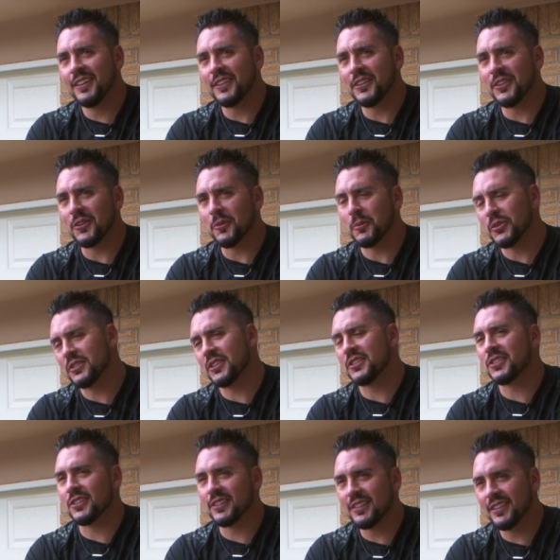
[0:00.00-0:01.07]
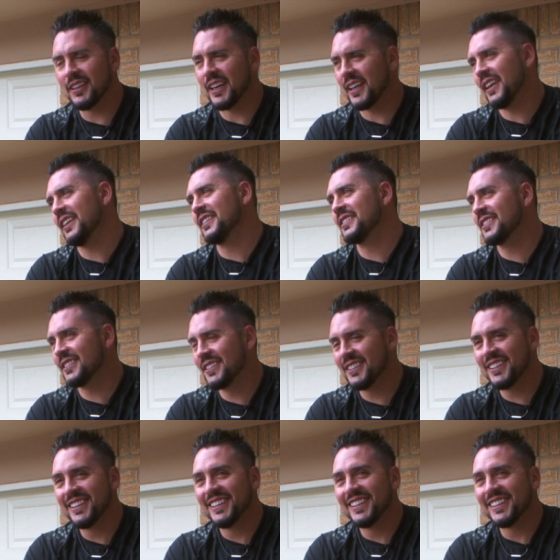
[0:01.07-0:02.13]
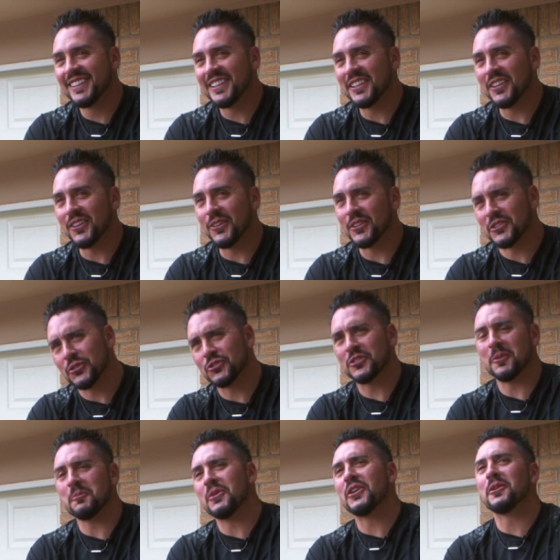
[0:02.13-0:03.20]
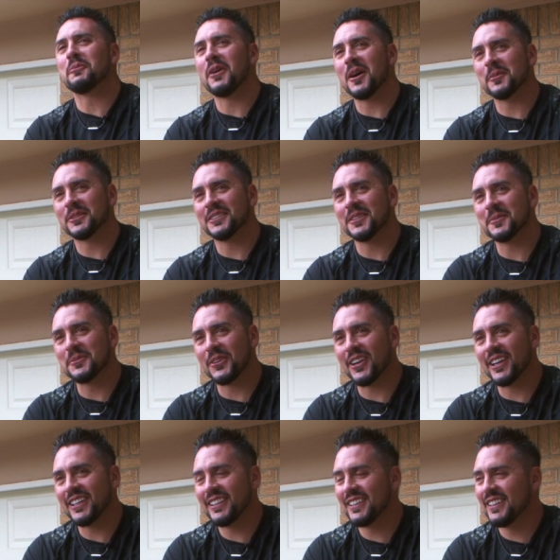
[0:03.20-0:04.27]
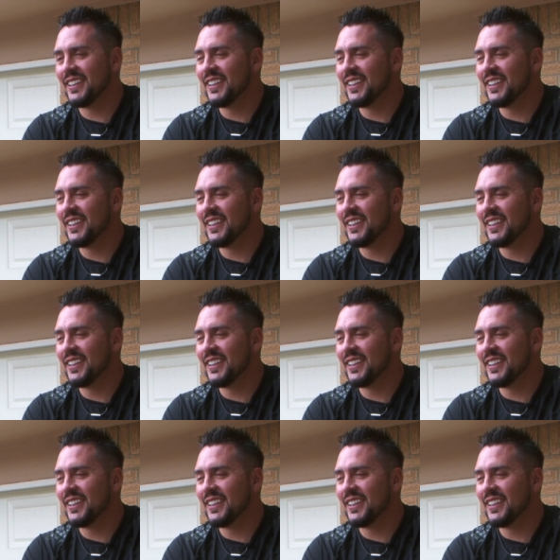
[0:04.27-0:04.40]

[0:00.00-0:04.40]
you know, position, I guess, you know, until something better pops up, right?